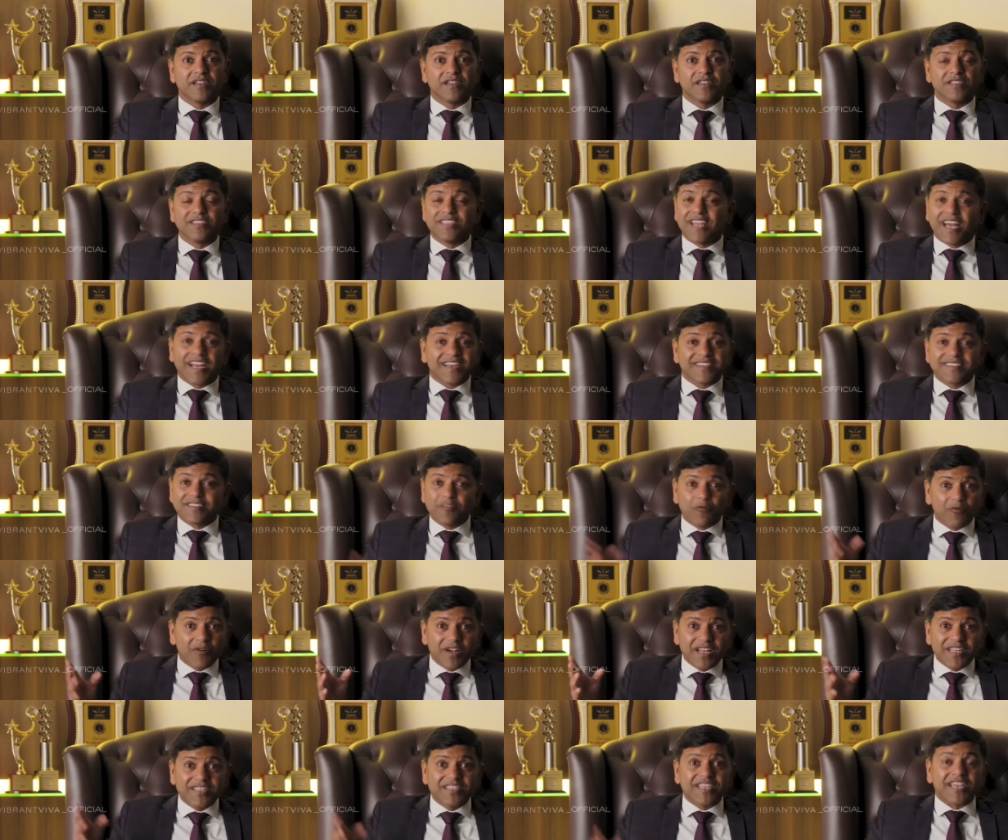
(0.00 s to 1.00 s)
That is the
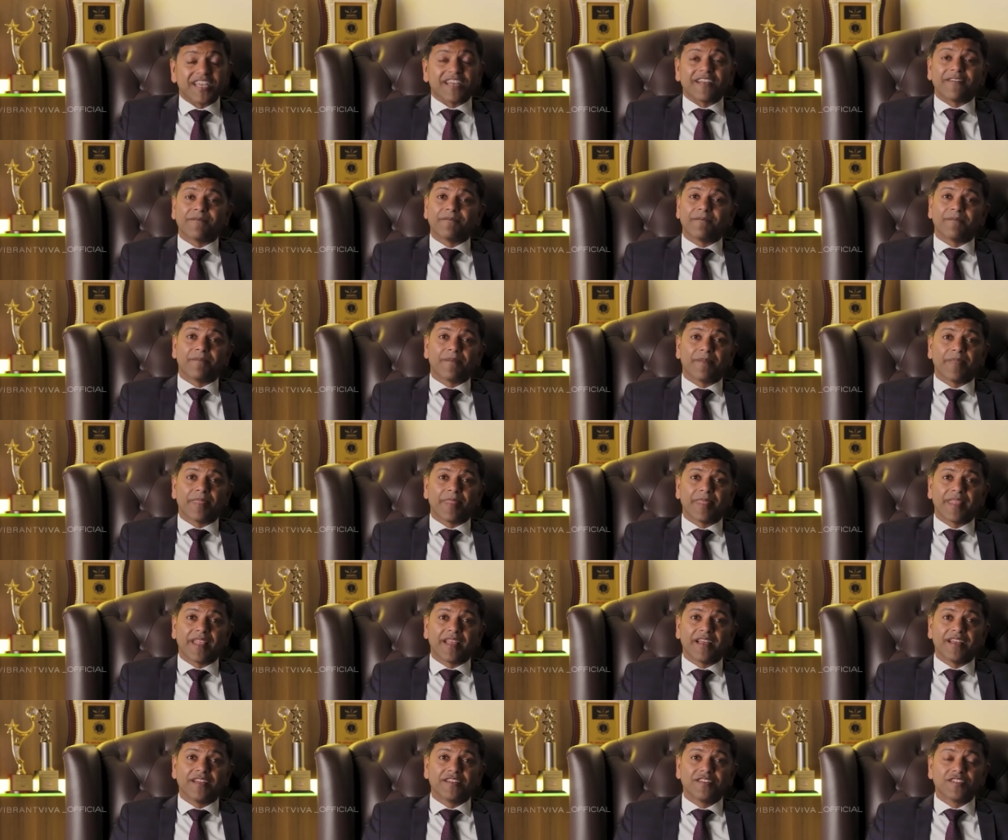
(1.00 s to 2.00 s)
only thing.
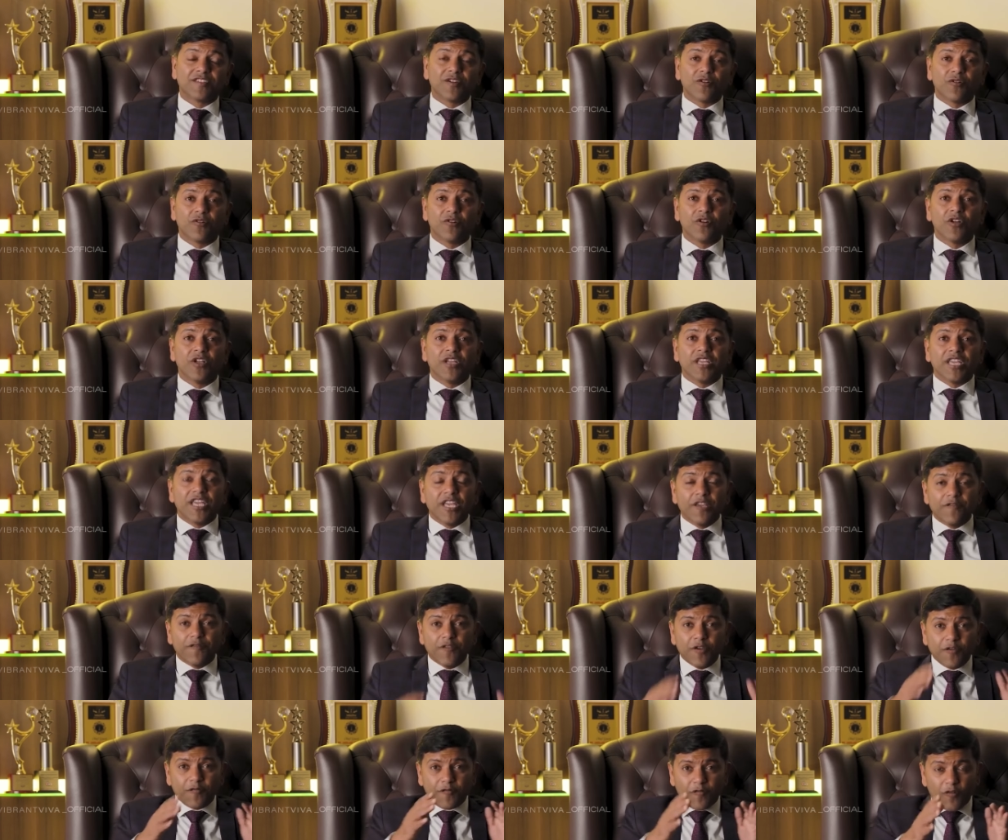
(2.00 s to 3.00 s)
So,
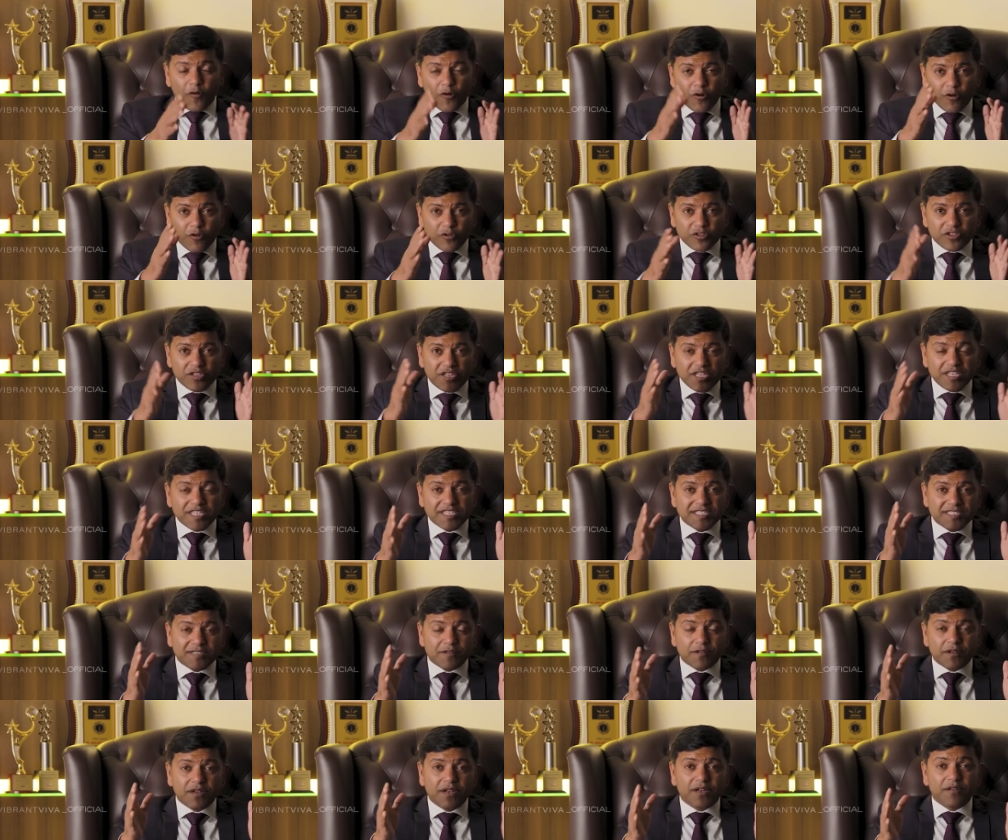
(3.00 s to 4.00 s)
if you follow
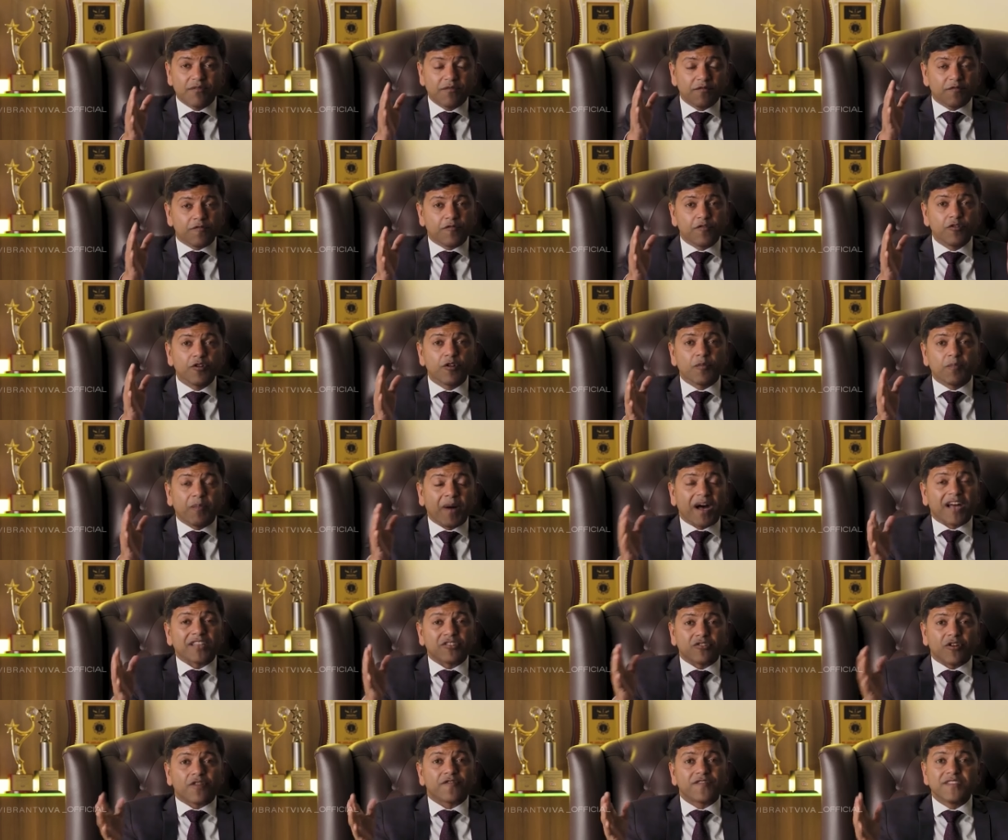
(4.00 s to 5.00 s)
this
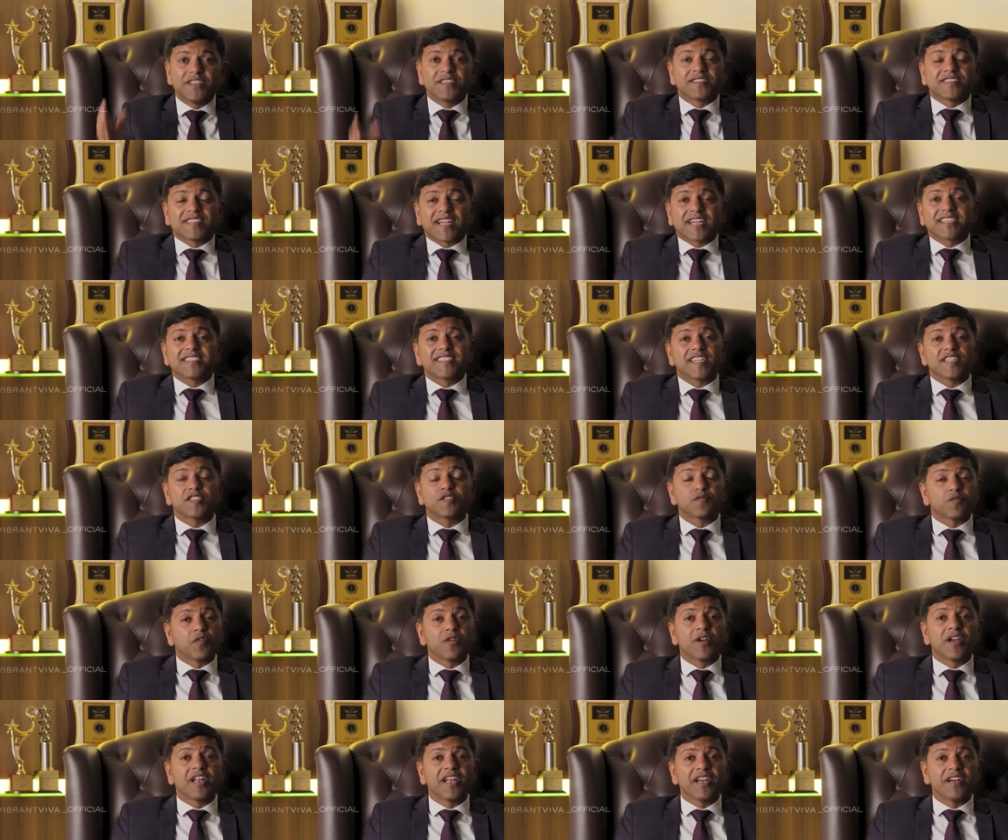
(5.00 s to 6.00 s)
footpath of the
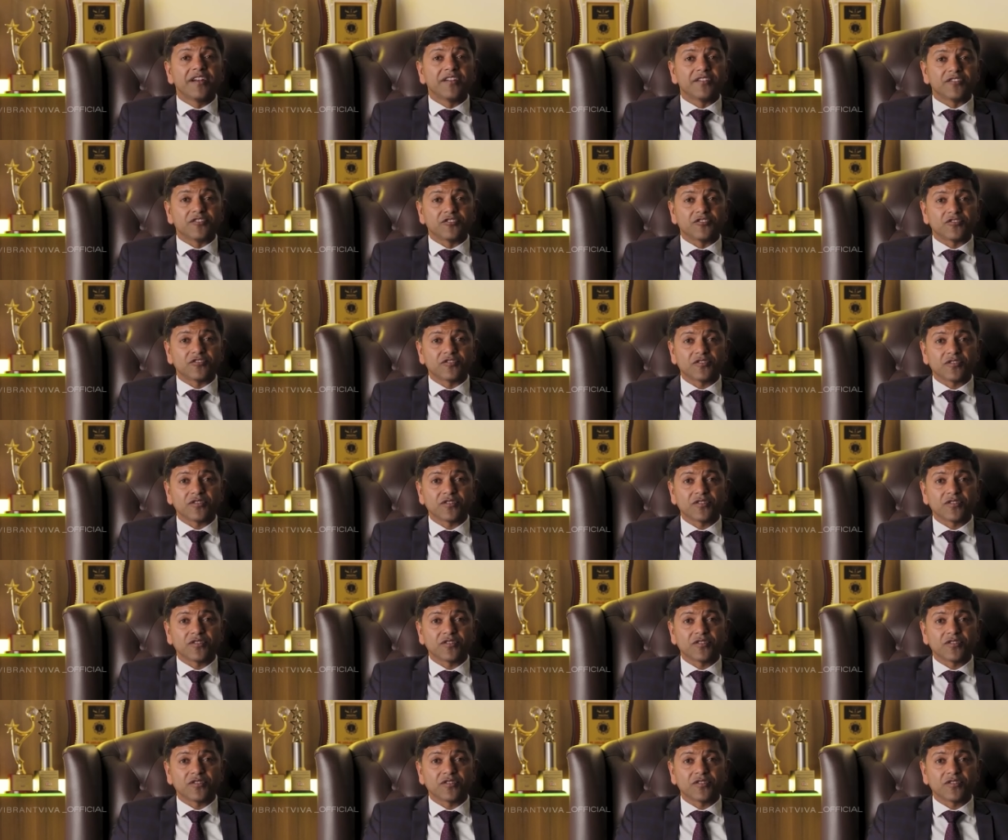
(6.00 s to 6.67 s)
successful leaders,